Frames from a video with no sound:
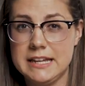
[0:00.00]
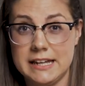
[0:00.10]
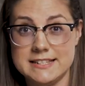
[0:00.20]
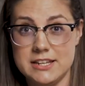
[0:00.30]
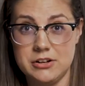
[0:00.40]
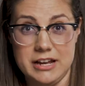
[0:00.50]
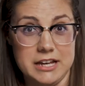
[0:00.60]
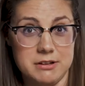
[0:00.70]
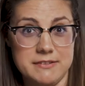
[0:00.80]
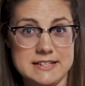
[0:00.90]
Can I see your
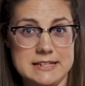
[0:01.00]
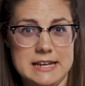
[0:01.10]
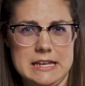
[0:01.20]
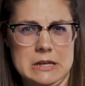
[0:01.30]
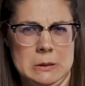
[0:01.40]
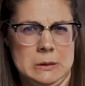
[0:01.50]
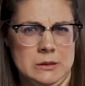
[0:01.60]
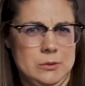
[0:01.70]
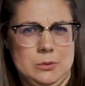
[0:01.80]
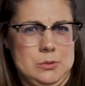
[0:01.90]
angry face again?
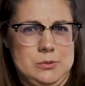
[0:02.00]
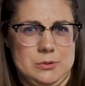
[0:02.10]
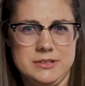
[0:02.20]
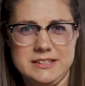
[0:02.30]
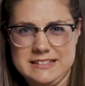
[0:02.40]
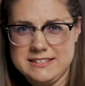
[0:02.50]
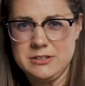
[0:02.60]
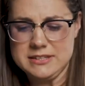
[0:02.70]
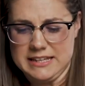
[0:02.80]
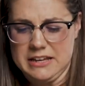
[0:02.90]
Ooh,
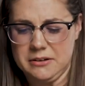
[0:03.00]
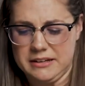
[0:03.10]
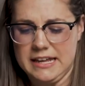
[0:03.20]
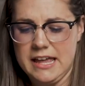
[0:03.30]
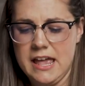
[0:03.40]
still scary.